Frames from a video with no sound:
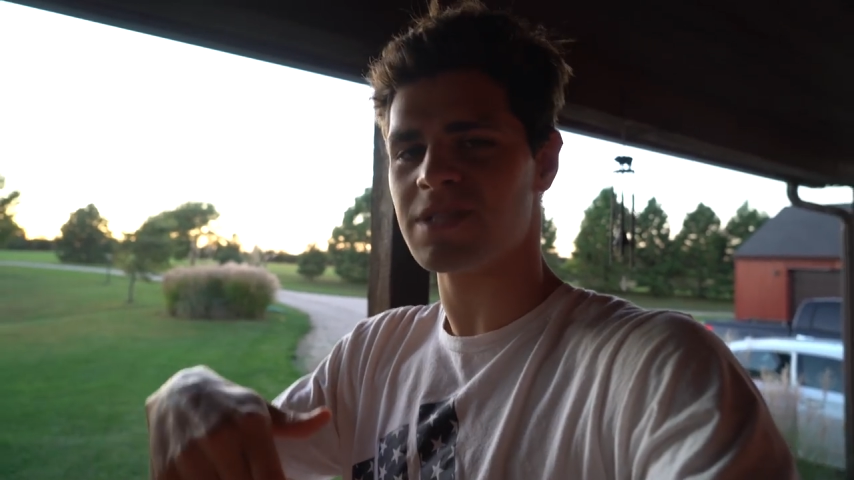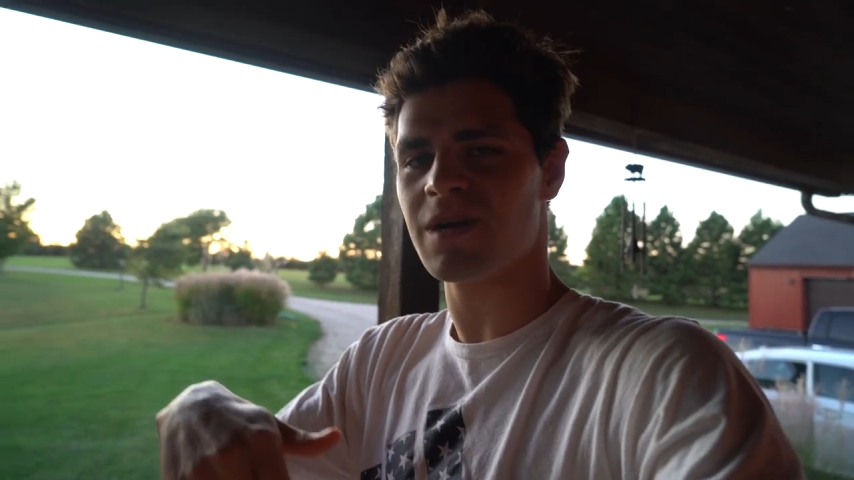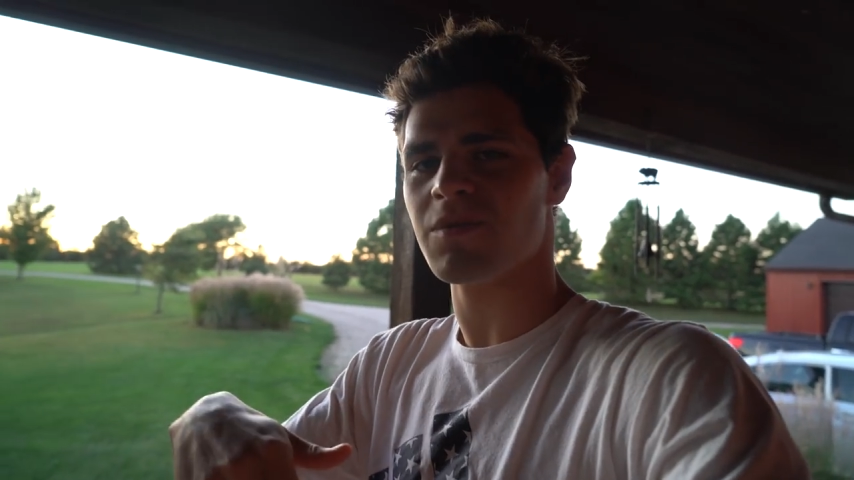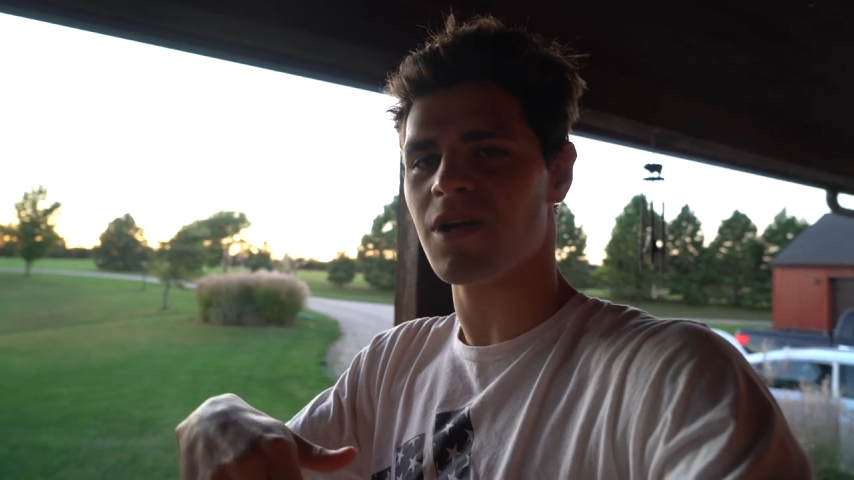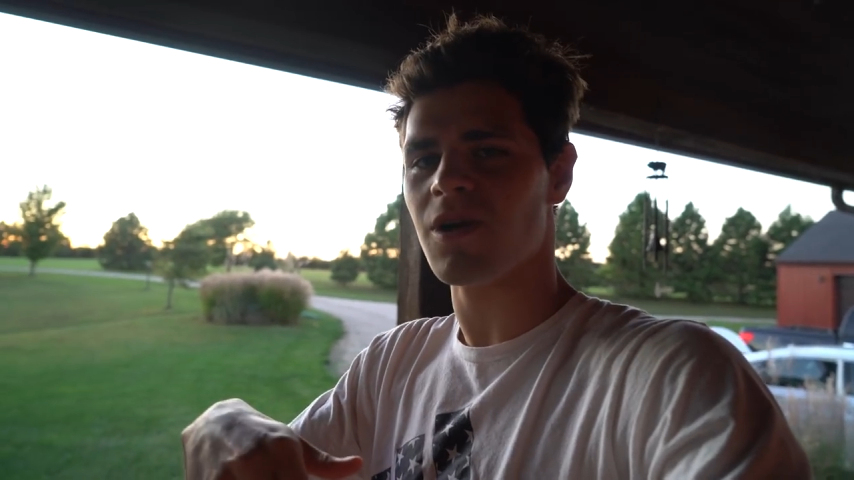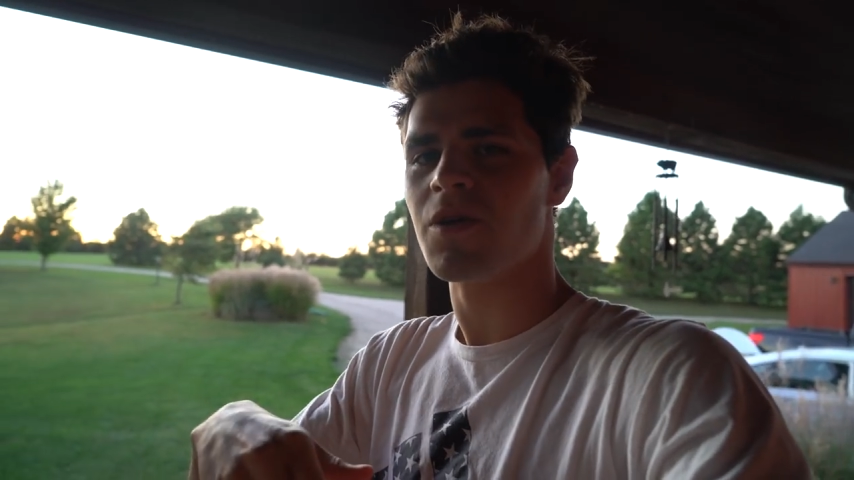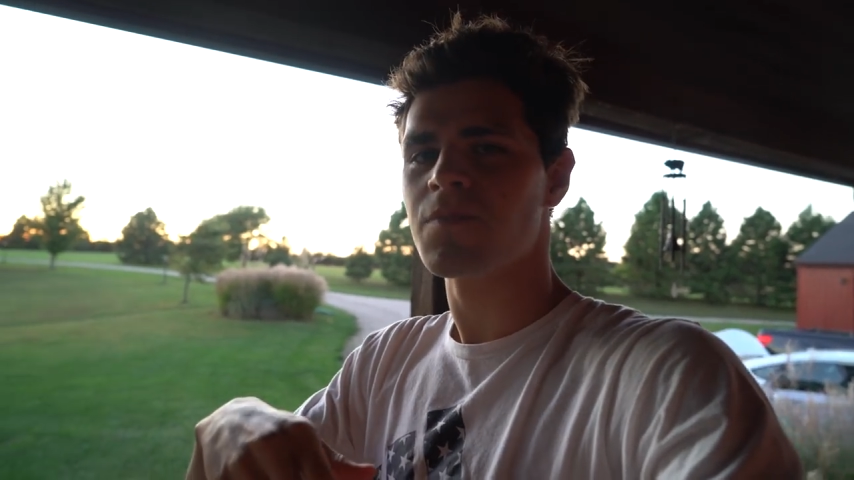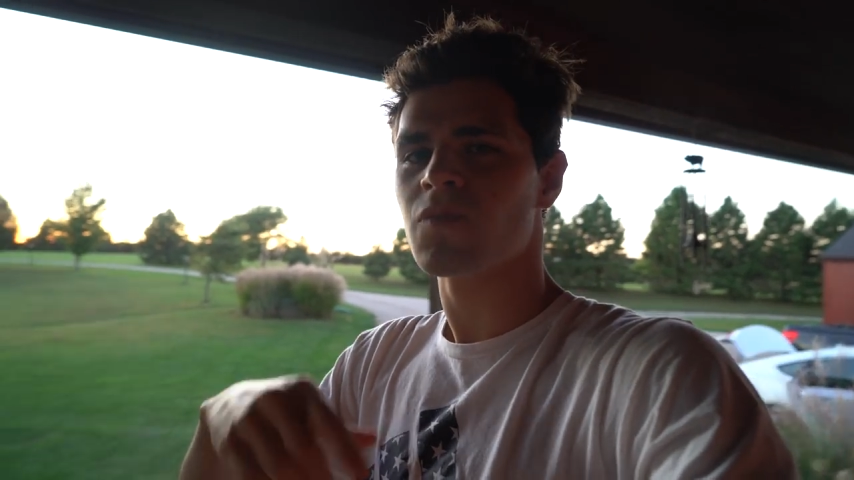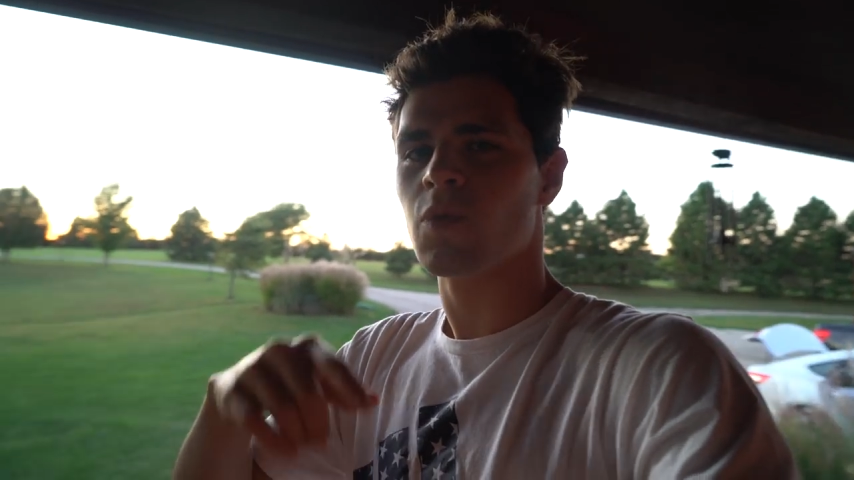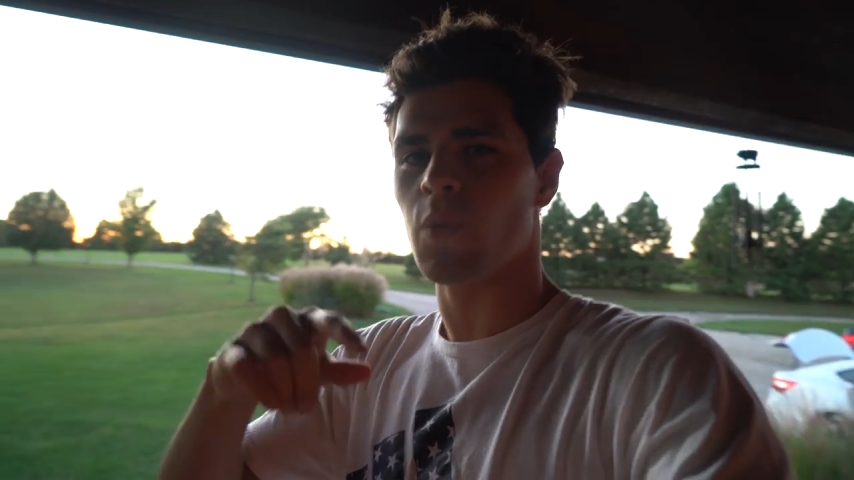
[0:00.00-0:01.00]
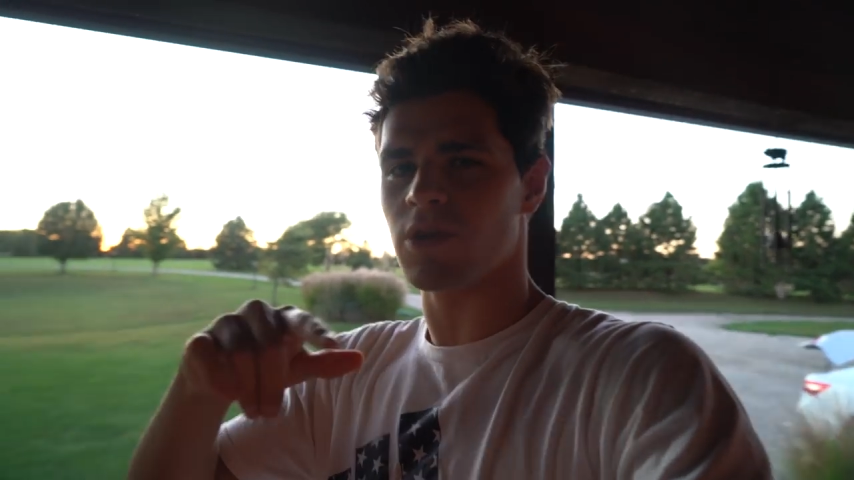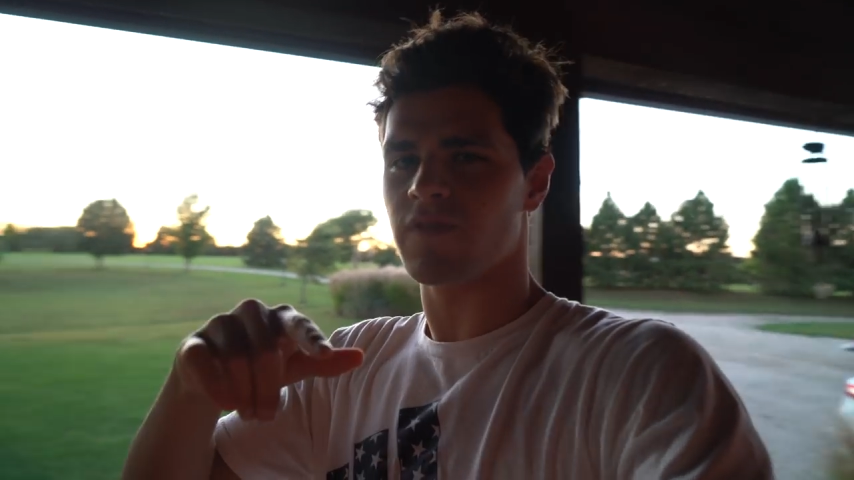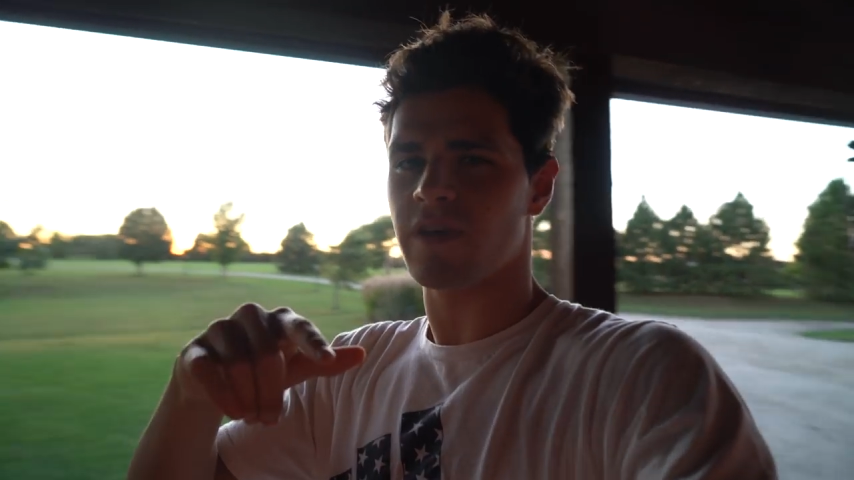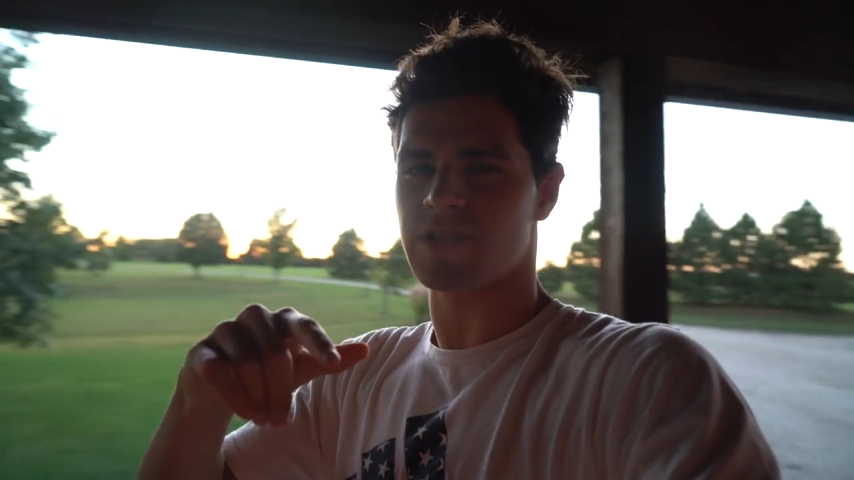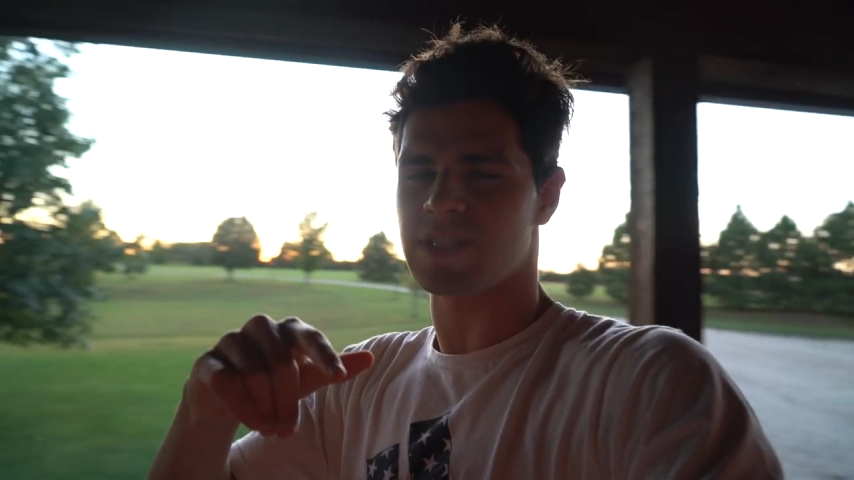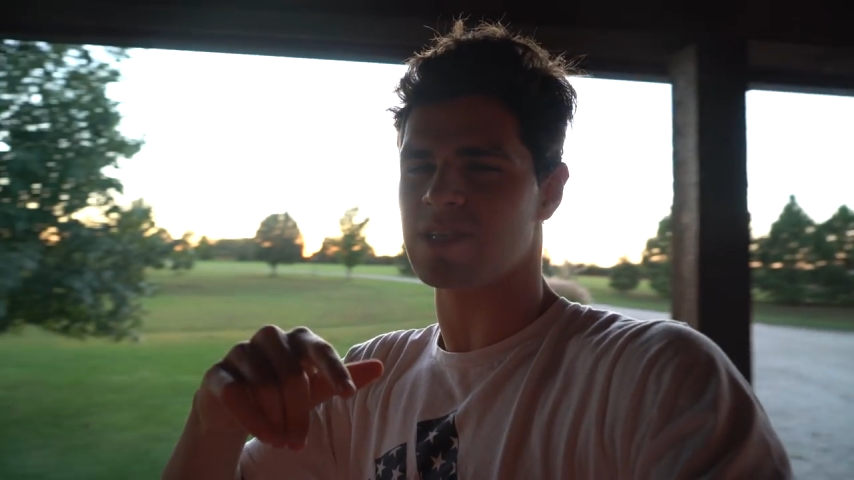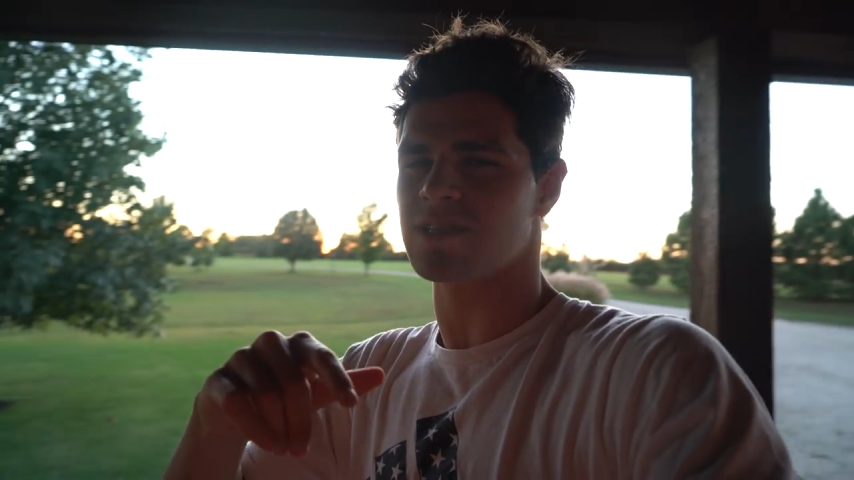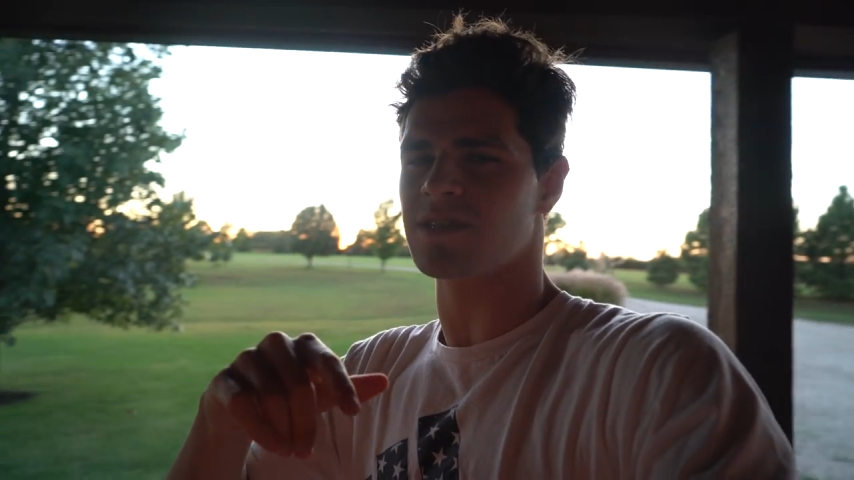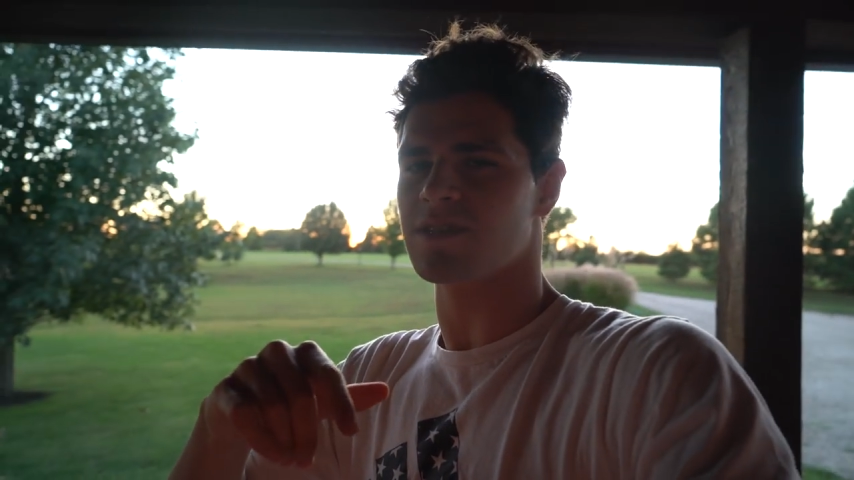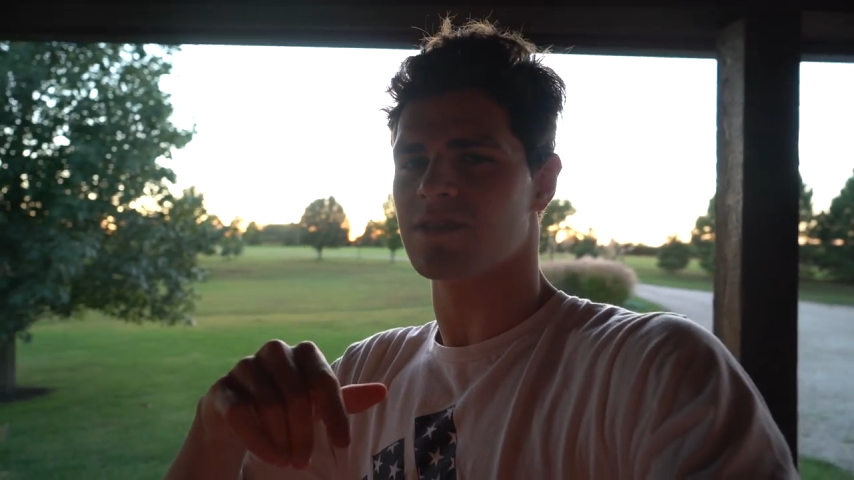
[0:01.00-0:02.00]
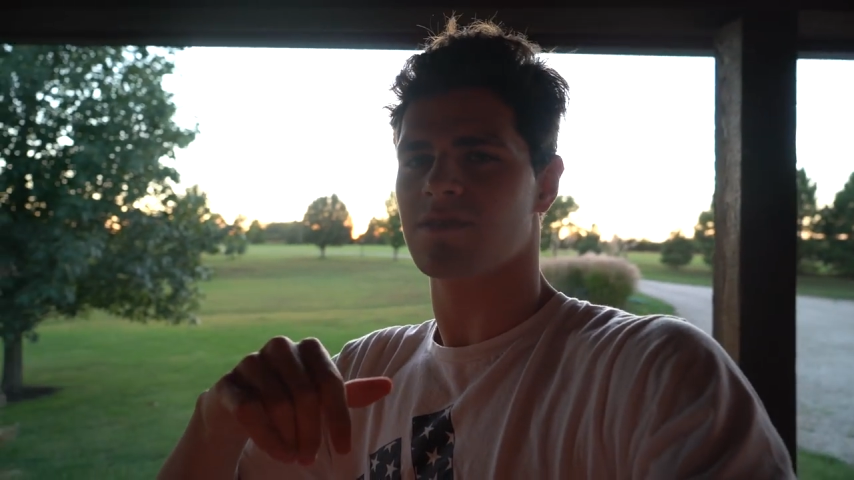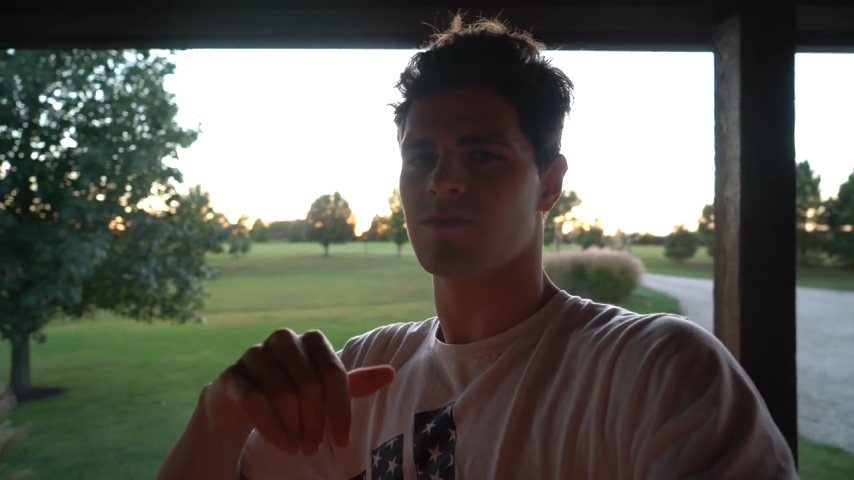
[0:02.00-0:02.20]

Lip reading: down below what your favorite season is,